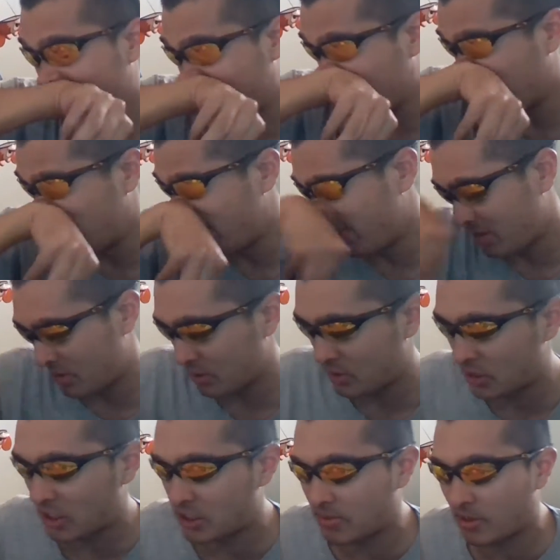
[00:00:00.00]
couple
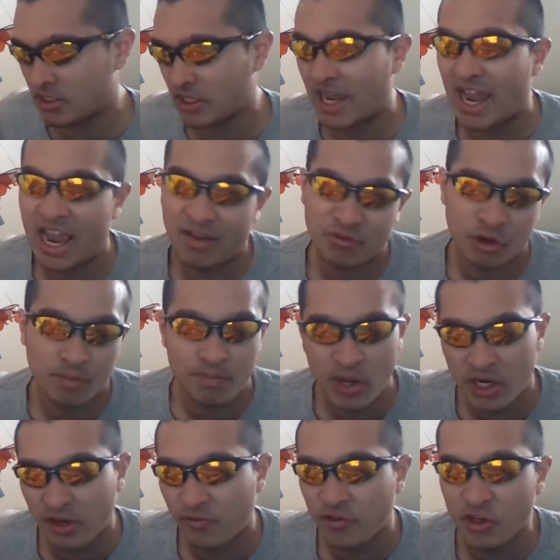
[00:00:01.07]
things about saying, I have no
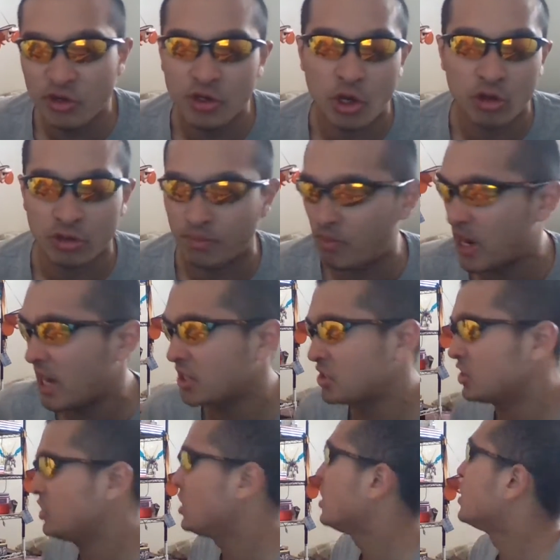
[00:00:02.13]
pity for you, no
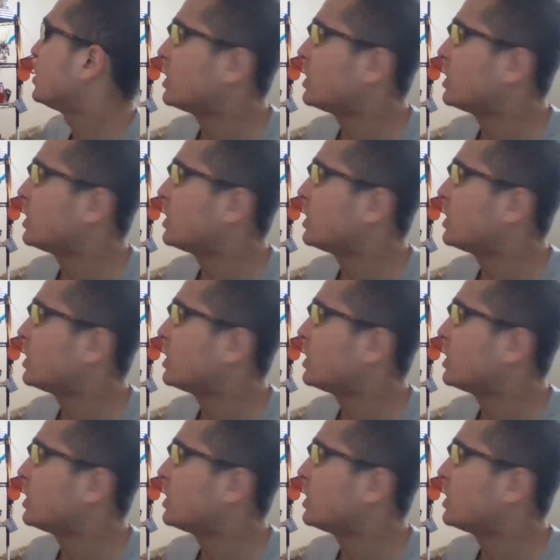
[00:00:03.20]
compassion.